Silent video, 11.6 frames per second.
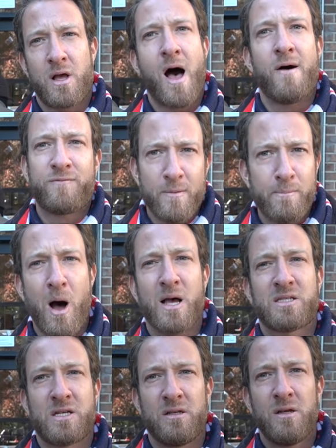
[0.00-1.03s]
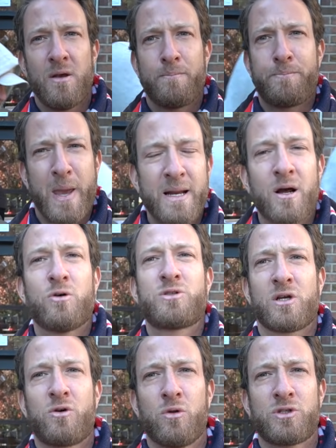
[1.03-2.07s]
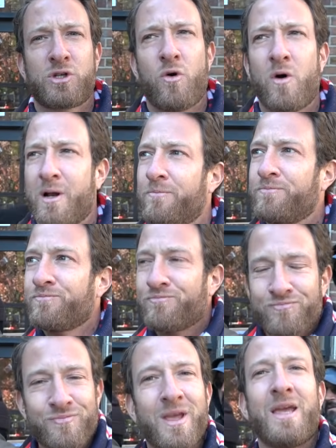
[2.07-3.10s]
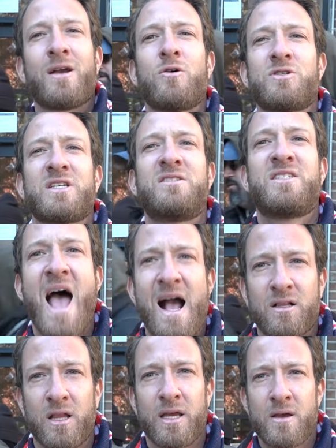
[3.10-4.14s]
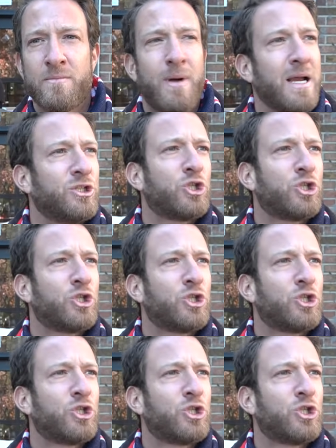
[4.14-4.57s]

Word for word: I'm from Boston. Pinos in Coolidge Corner. He goes, exactly. My